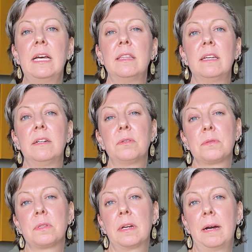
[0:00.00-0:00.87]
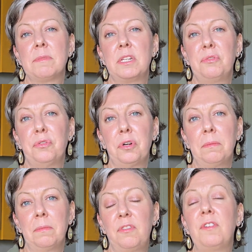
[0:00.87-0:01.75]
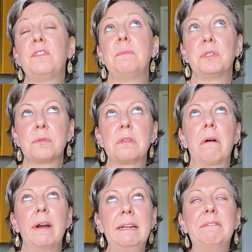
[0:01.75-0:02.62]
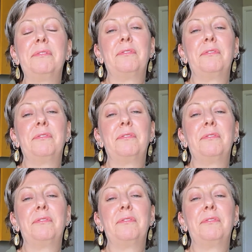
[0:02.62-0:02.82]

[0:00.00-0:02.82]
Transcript: And then it also comes in a 50 ml,